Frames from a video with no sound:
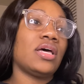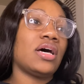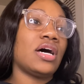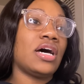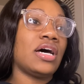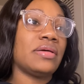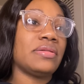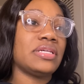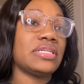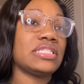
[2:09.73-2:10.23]

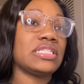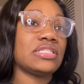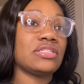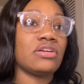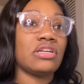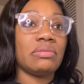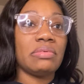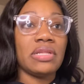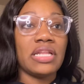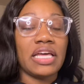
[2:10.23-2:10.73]
Uh, this is
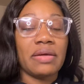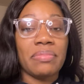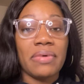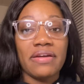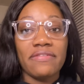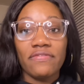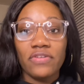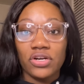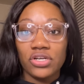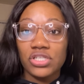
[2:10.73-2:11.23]
going to be like my
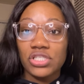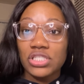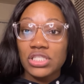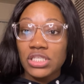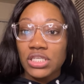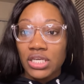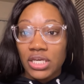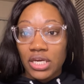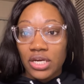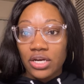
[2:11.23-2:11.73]
first
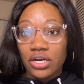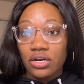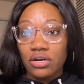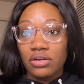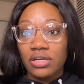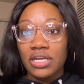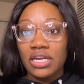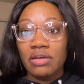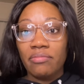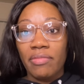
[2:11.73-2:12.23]
year
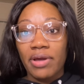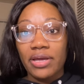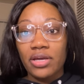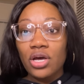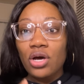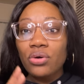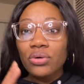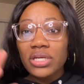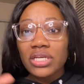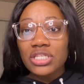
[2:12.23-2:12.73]
getting my
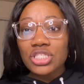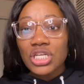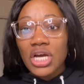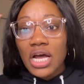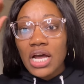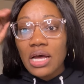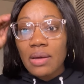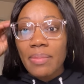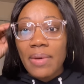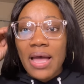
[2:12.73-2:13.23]
coding
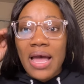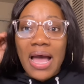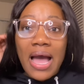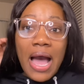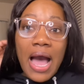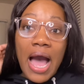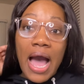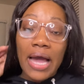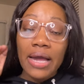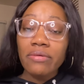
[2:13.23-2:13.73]
job.
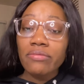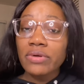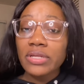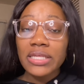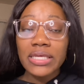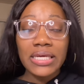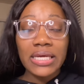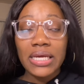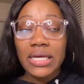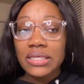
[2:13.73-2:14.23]
I
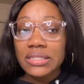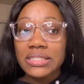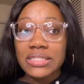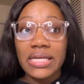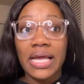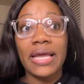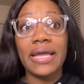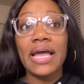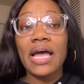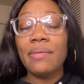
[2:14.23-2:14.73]
really can't
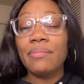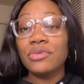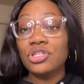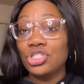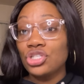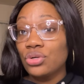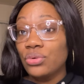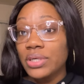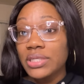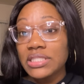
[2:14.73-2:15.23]
say how much
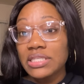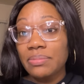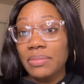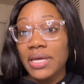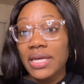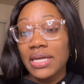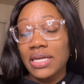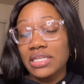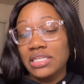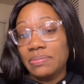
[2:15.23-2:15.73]
you're going to
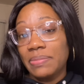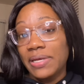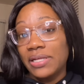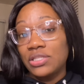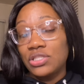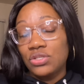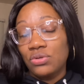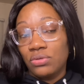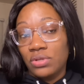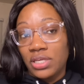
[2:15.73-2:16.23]
make. It
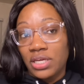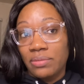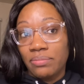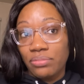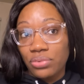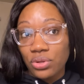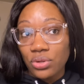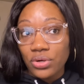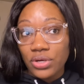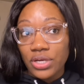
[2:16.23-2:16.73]
depends on the
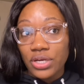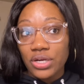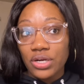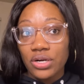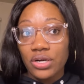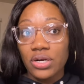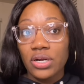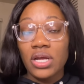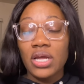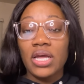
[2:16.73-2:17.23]

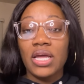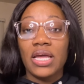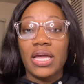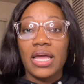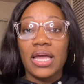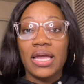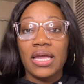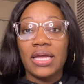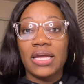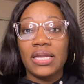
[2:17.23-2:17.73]
employer
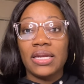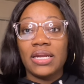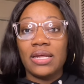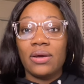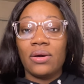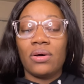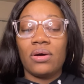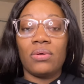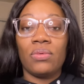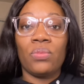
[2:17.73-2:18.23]
and
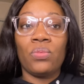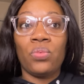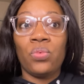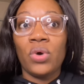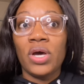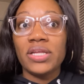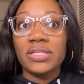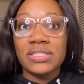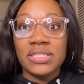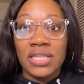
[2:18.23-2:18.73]

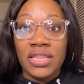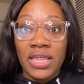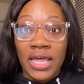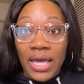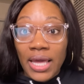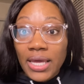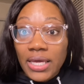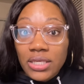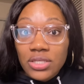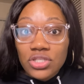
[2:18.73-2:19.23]
what
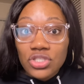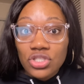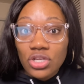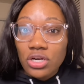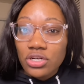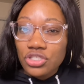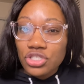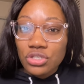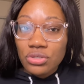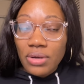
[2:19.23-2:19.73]
they
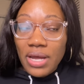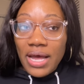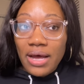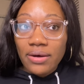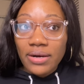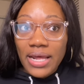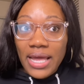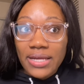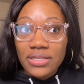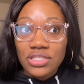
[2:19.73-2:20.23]
start you
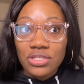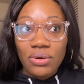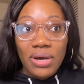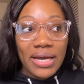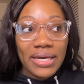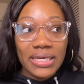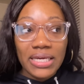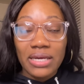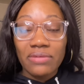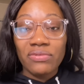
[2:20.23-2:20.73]
out at. So
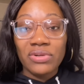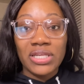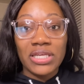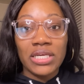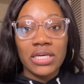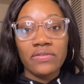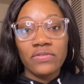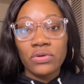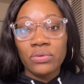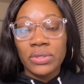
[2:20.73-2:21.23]
I can't really
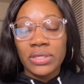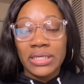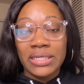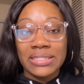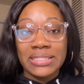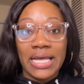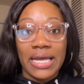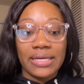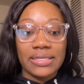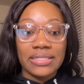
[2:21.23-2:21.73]
give you an
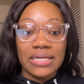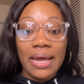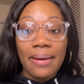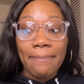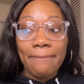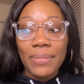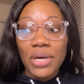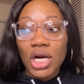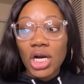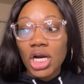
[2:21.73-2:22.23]
exact
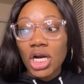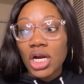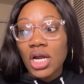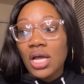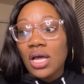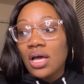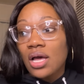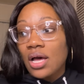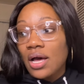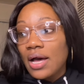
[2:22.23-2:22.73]
number.
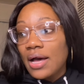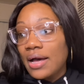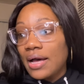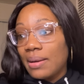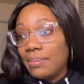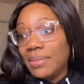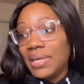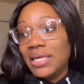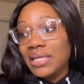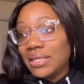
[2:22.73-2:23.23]

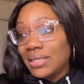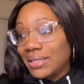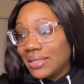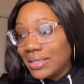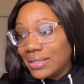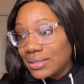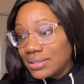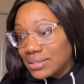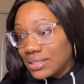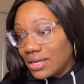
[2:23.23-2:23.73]
Um, it
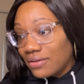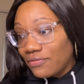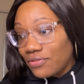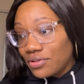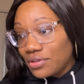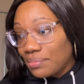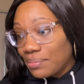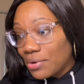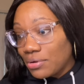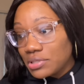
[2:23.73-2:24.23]
looks like for
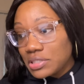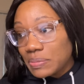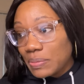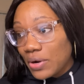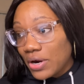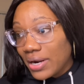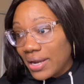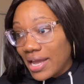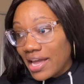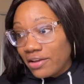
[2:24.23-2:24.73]
the most
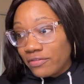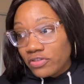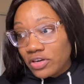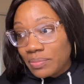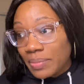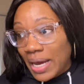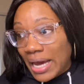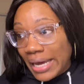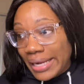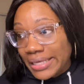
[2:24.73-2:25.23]
part,
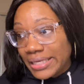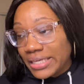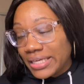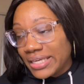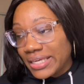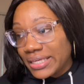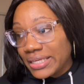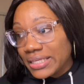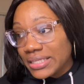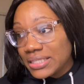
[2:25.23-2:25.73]
everybody
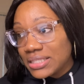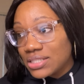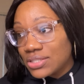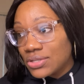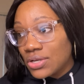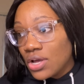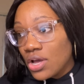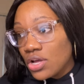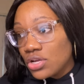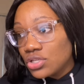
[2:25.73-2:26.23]
is
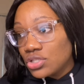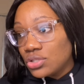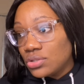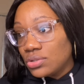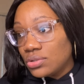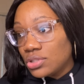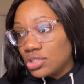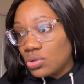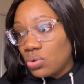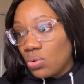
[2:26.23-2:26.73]

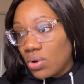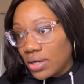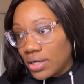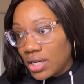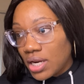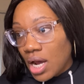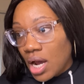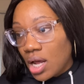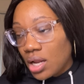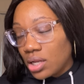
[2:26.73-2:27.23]

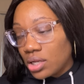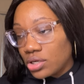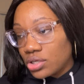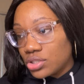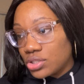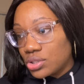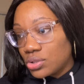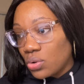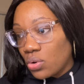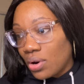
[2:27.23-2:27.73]

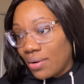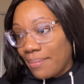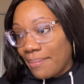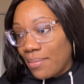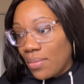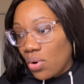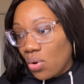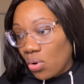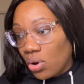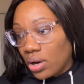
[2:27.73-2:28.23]
$20 or
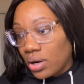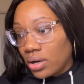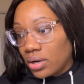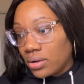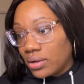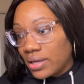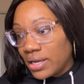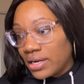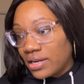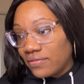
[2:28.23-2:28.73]

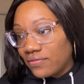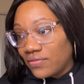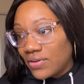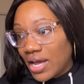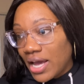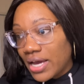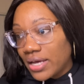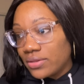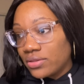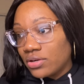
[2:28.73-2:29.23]
more. And if
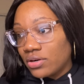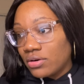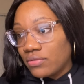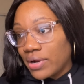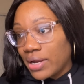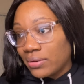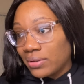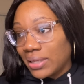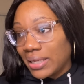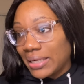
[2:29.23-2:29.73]
not, they're
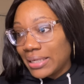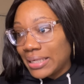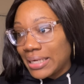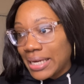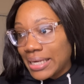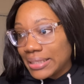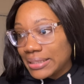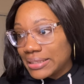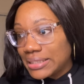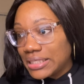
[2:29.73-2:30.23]
around like
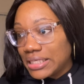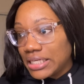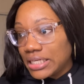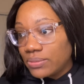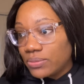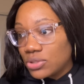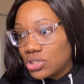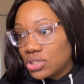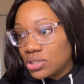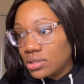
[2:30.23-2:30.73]

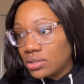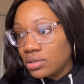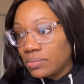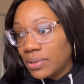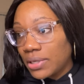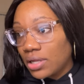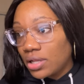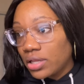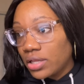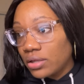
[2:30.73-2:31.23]
19, which is a little
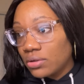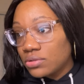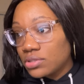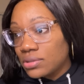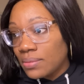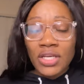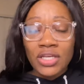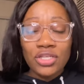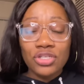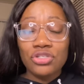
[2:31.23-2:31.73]
bit close.
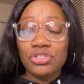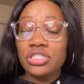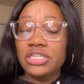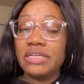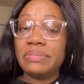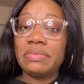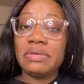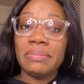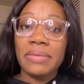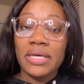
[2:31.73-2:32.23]
You
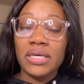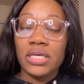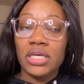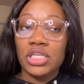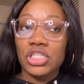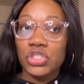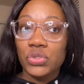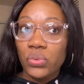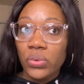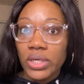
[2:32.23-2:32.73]
should be
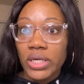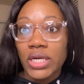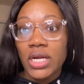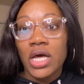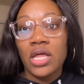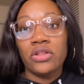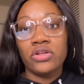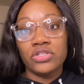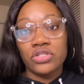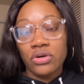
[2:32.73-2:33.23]
making
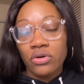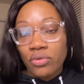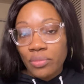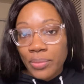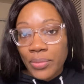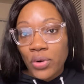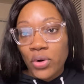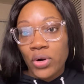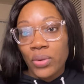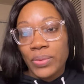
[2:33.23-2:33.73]
$20 or
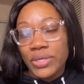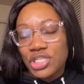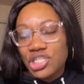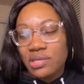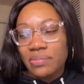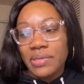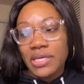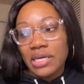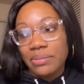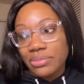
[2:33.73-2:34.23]
more. We
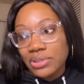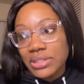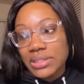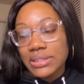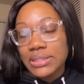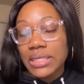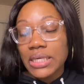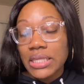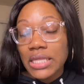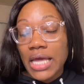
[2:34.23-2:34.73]
should be able to
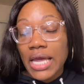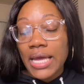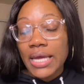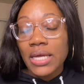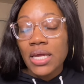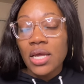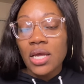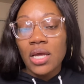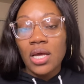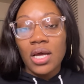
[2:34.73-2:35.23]
say that.
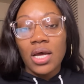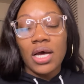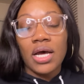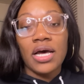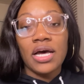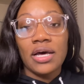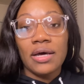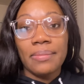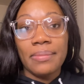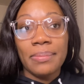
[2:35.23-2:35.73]

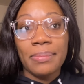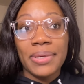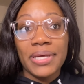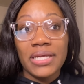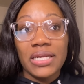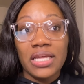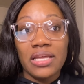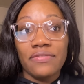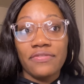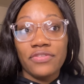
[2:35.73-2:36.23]
Um,
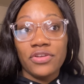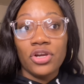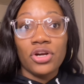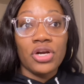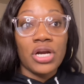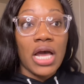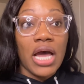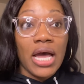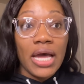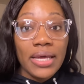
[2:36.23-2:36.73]
but if you're
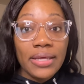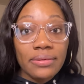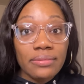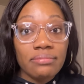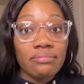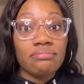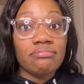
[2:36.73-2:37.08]
not,